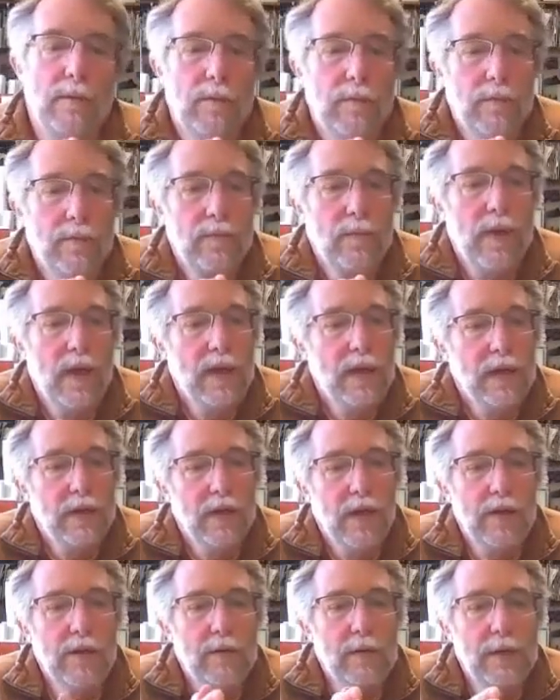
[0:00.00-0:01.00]
And
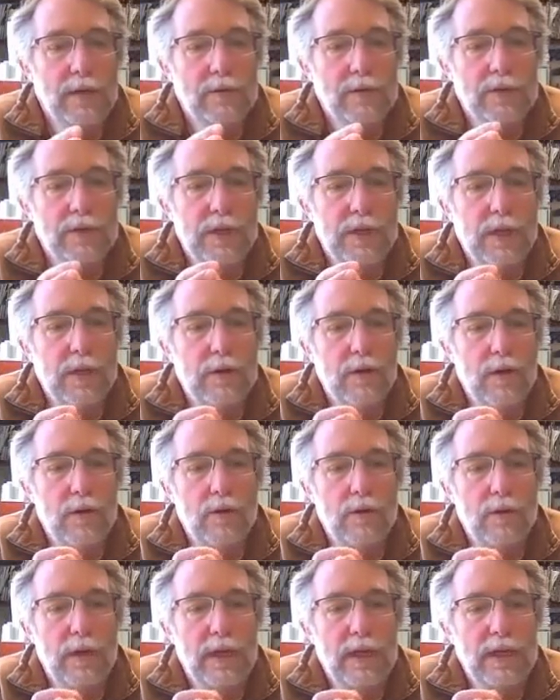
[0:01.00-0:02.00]
another
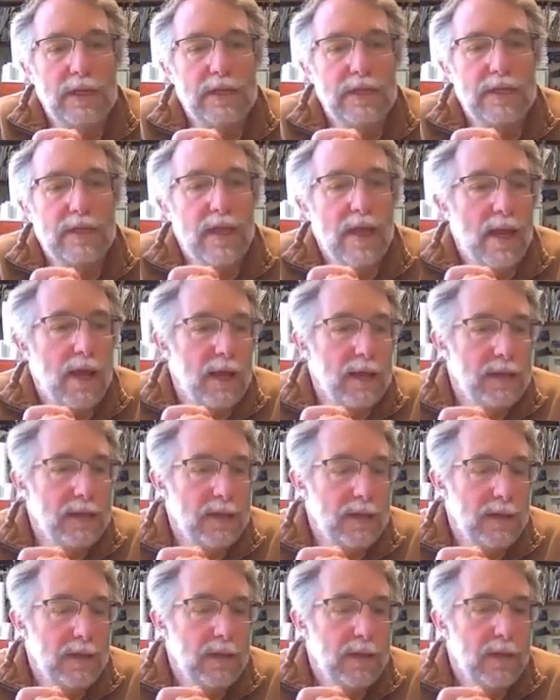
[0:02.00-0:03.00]
interesting note is
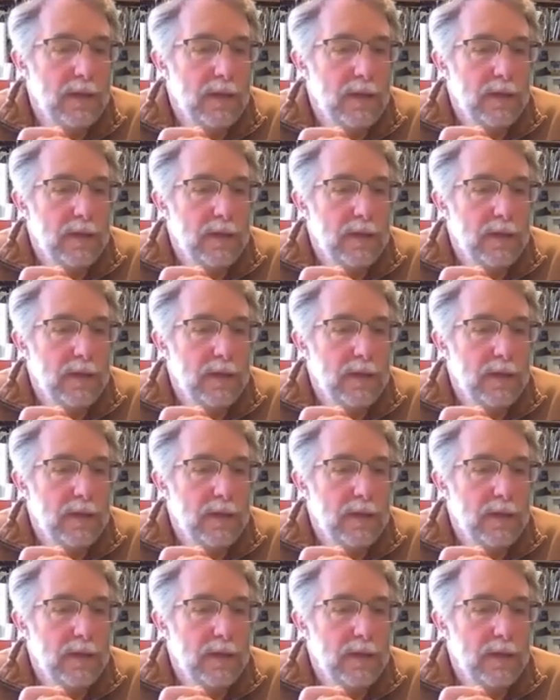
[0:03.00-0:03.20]
that